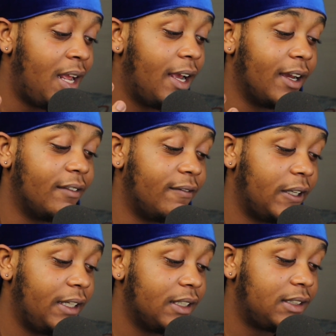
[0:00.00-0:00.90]
and
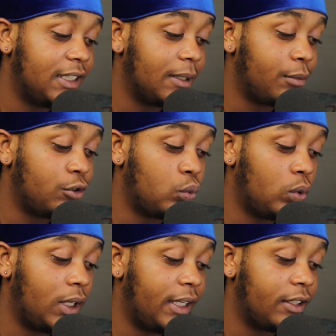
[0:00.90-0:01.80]
convenience
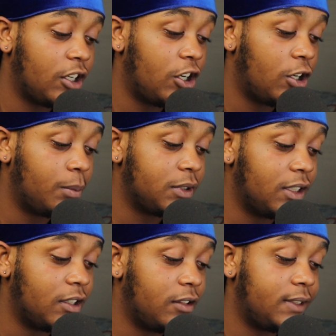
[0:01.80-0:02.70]
samples in terms
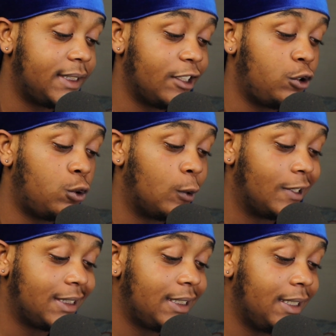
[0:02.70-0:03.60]
of sexual
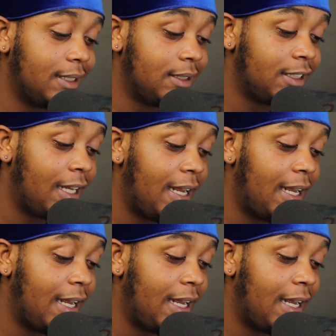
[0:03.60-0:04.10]
riskiness